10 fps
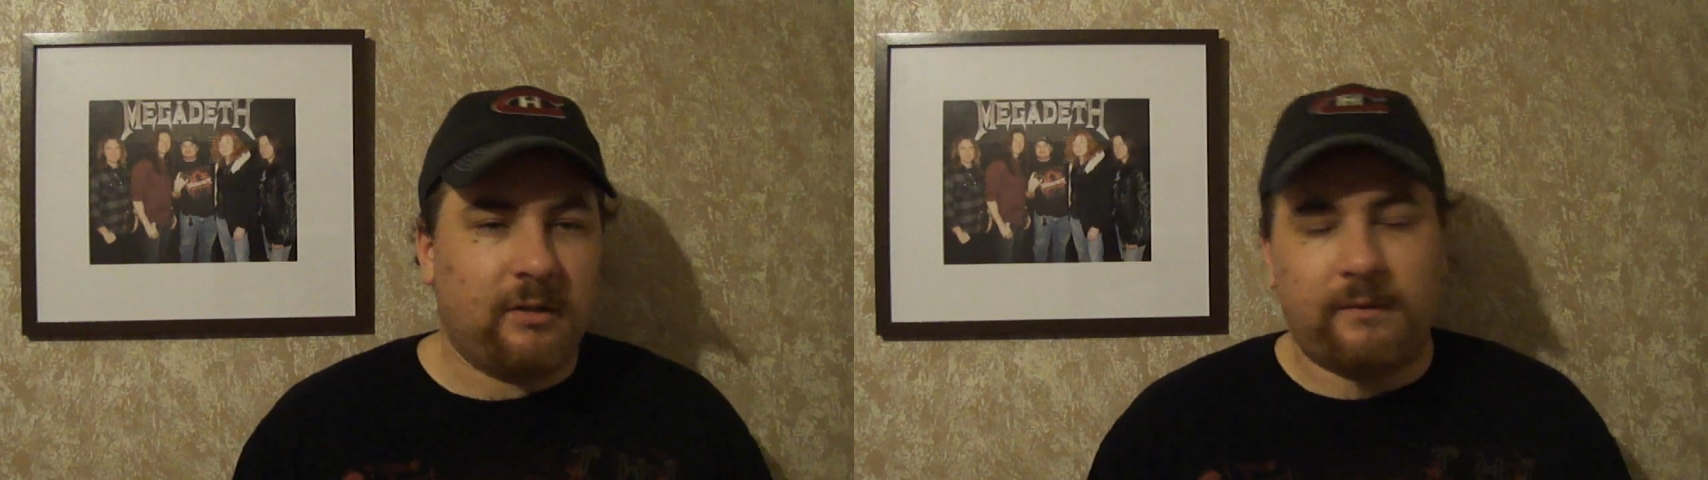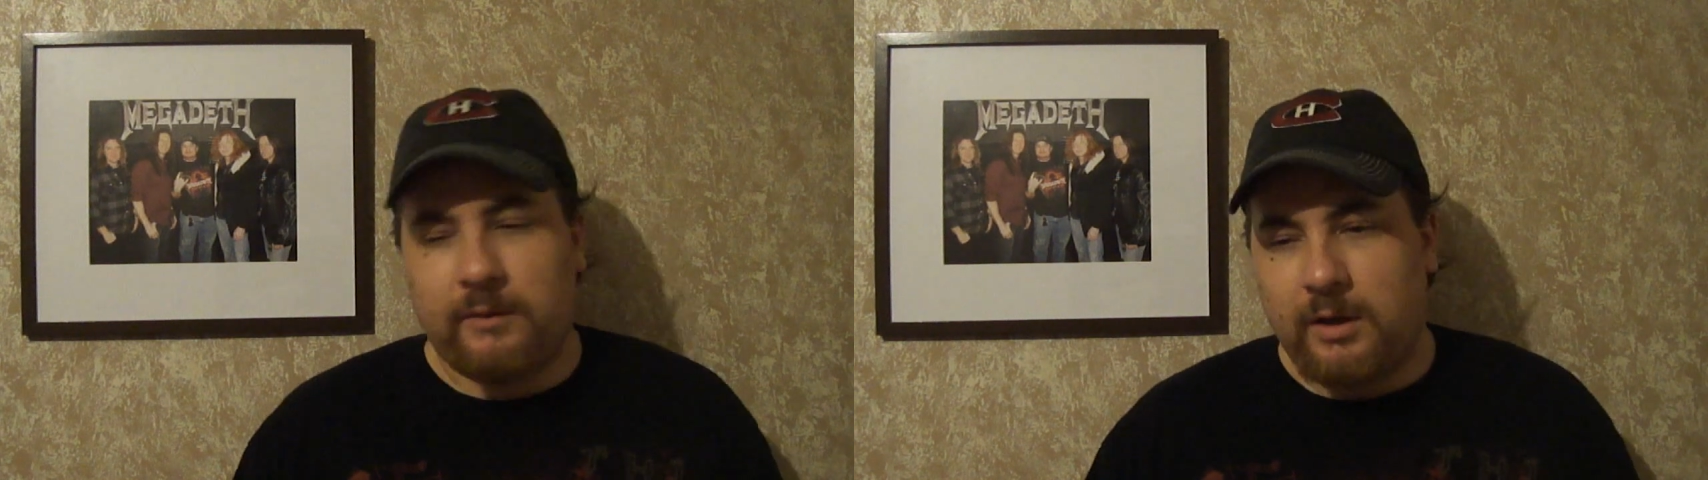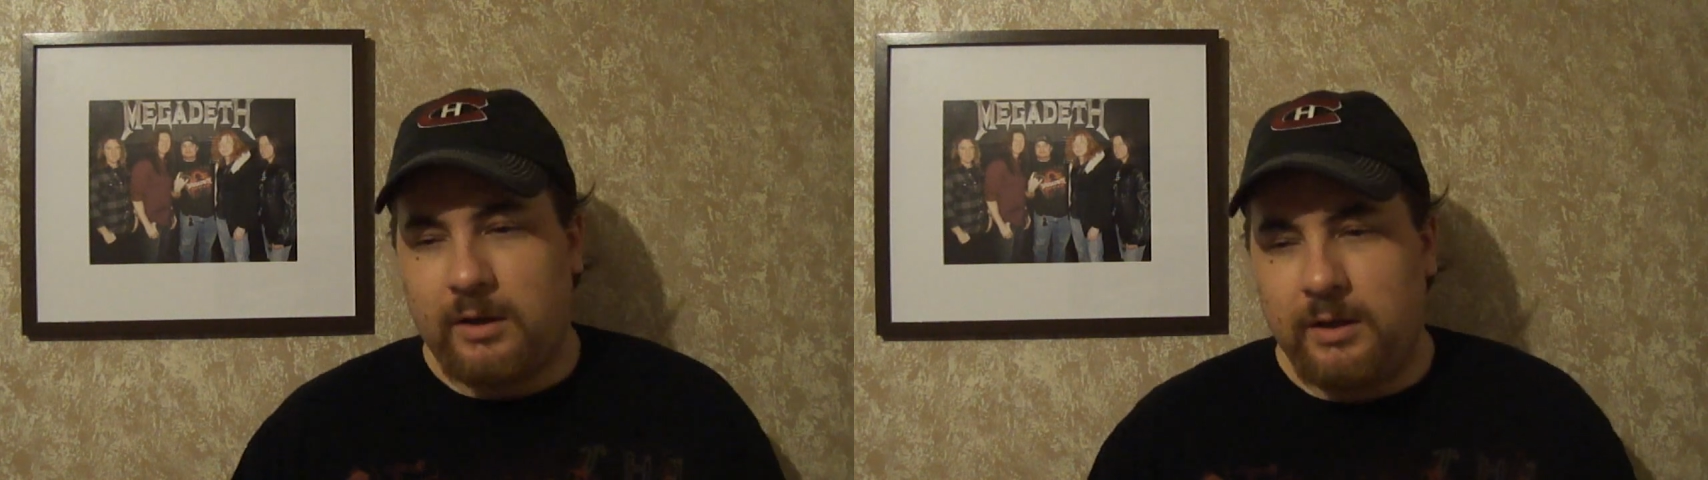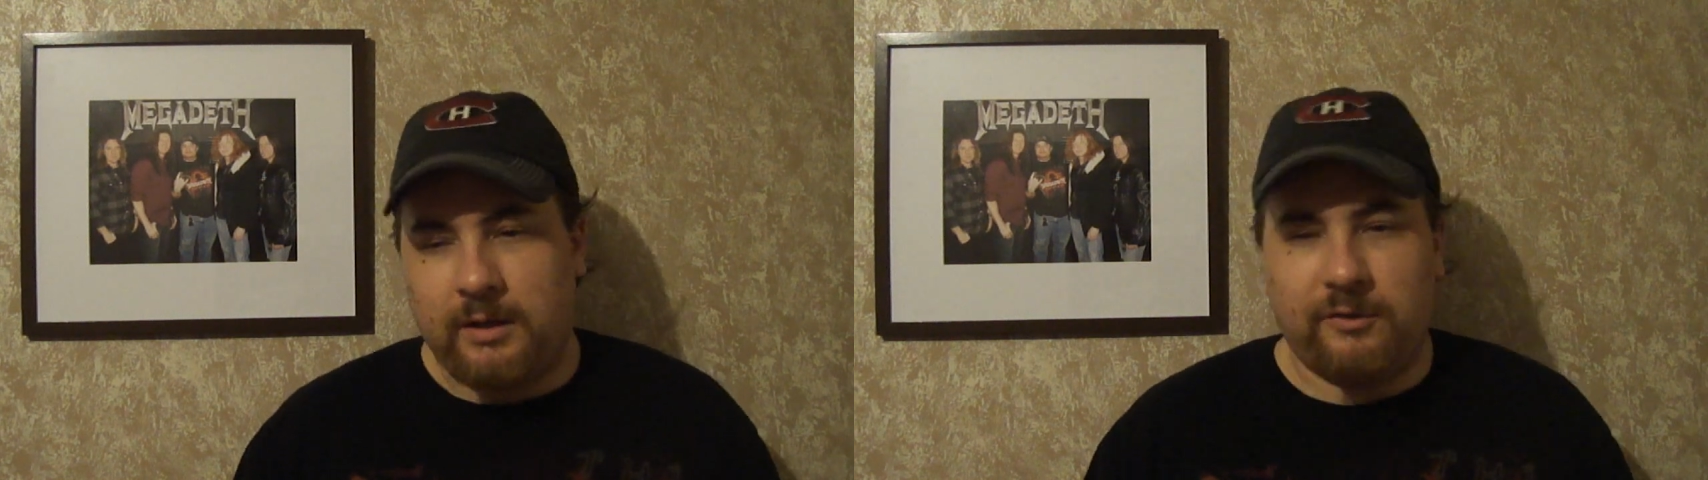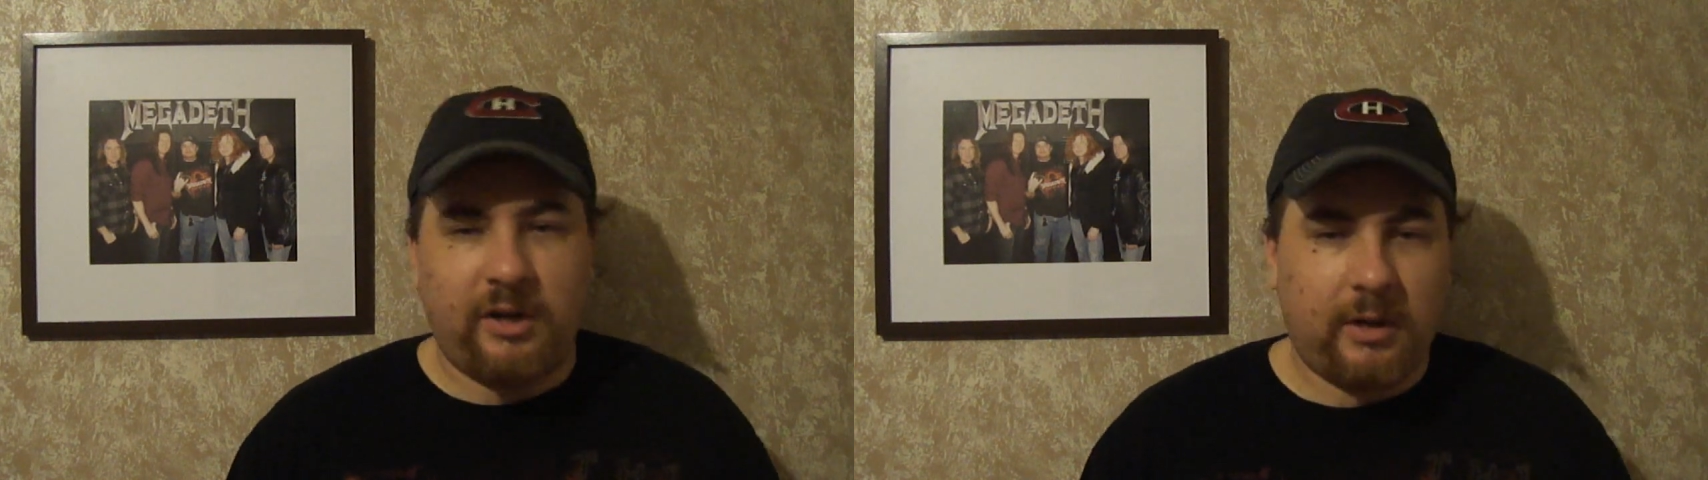and a Ferrari
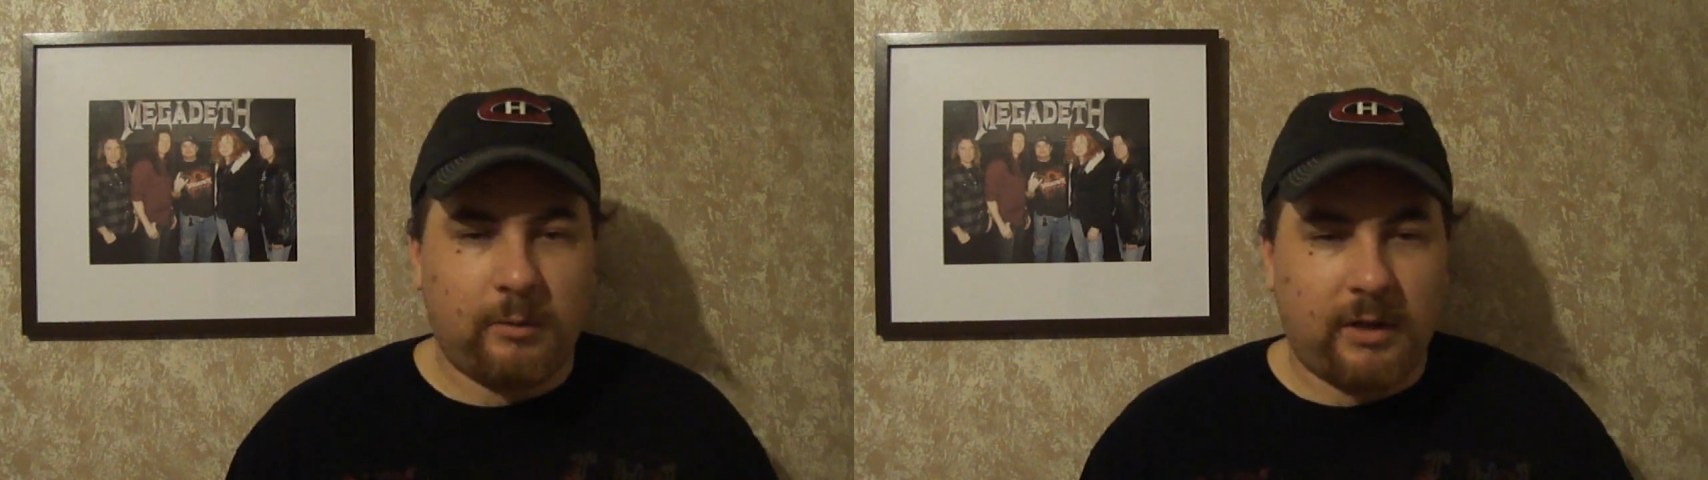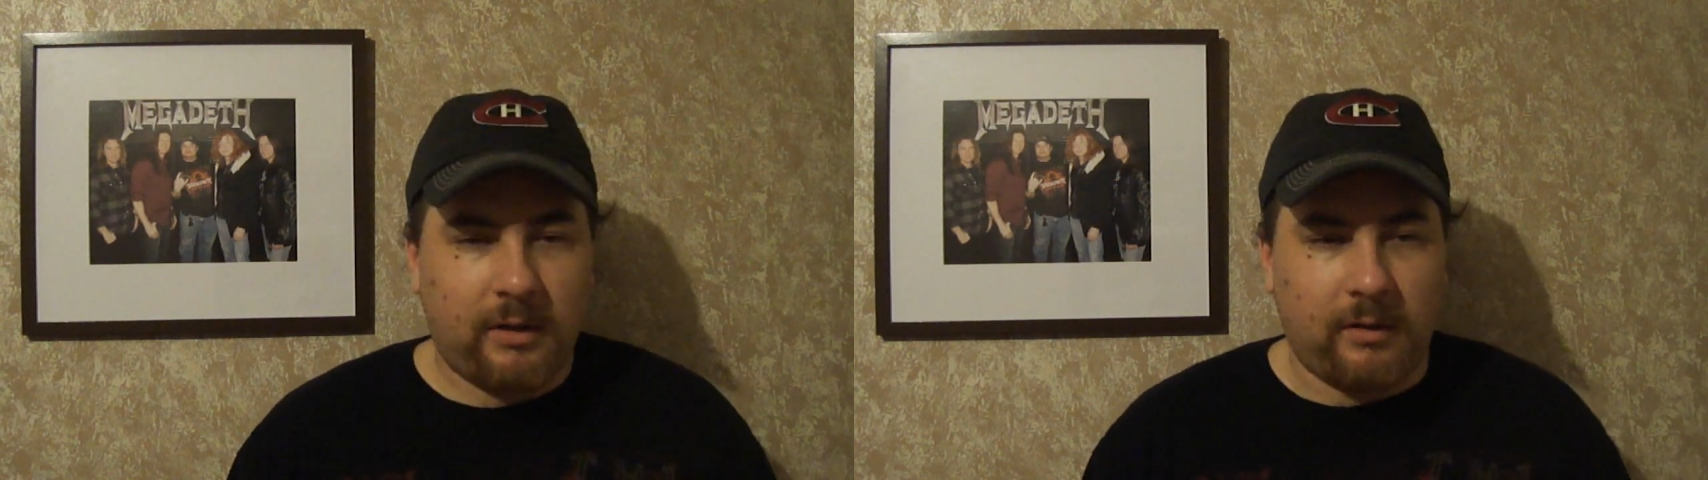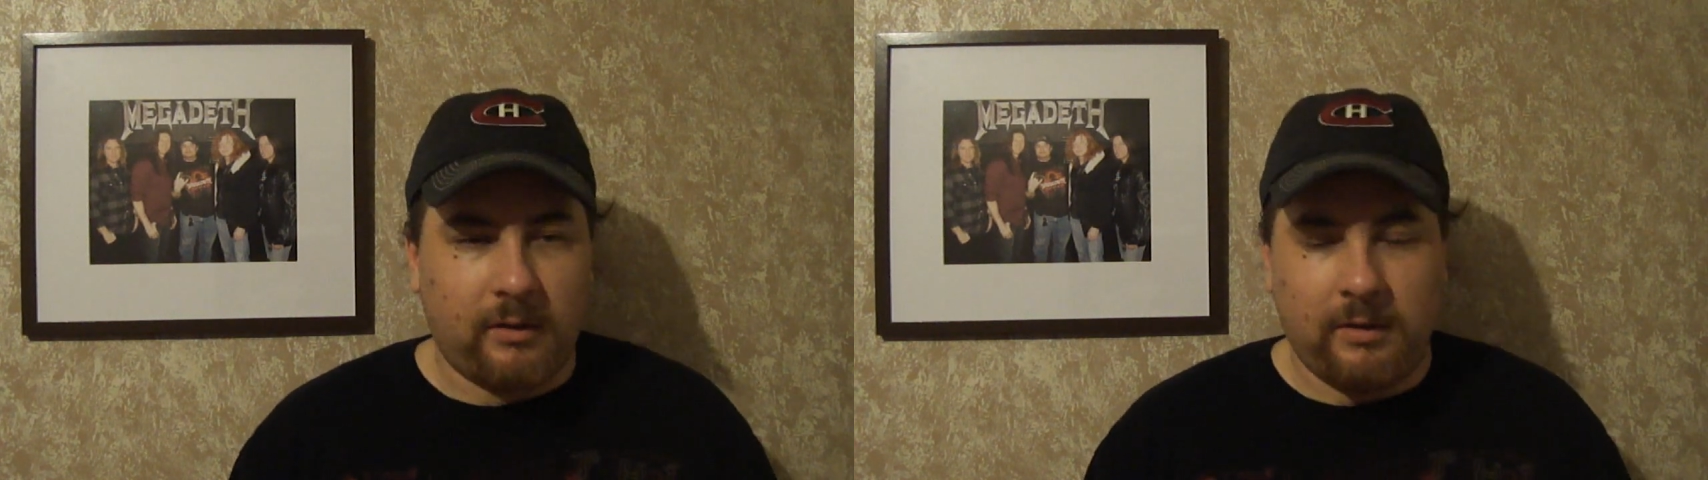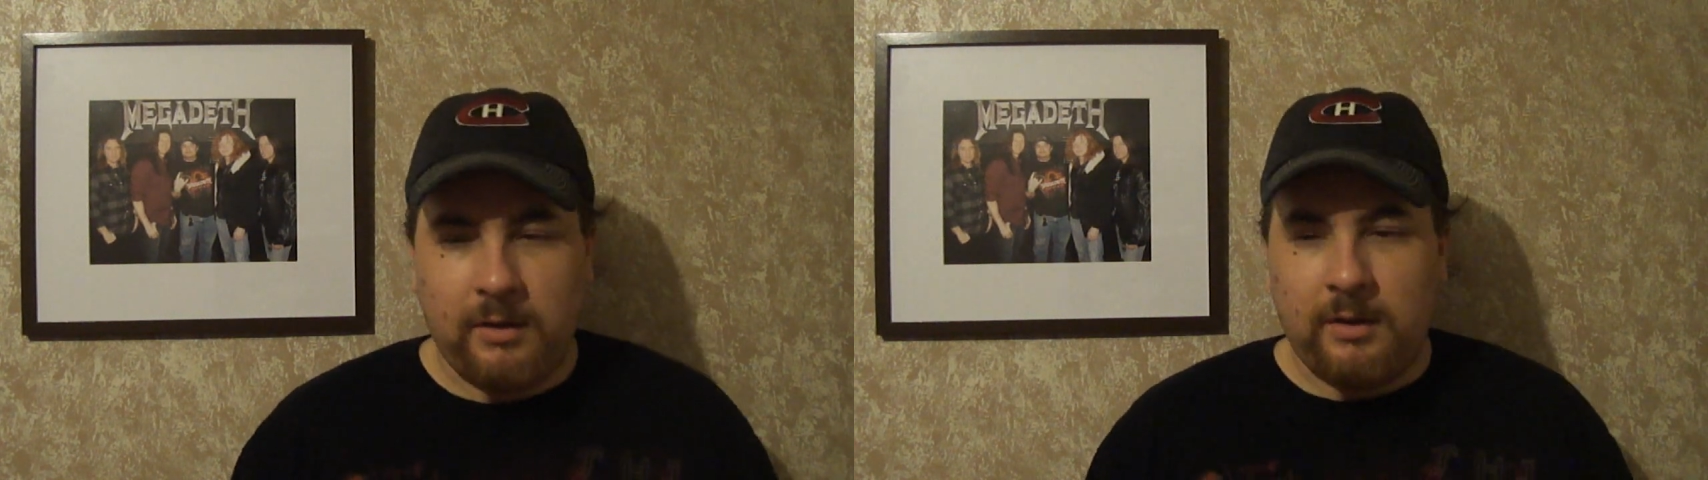and a Jaguar and,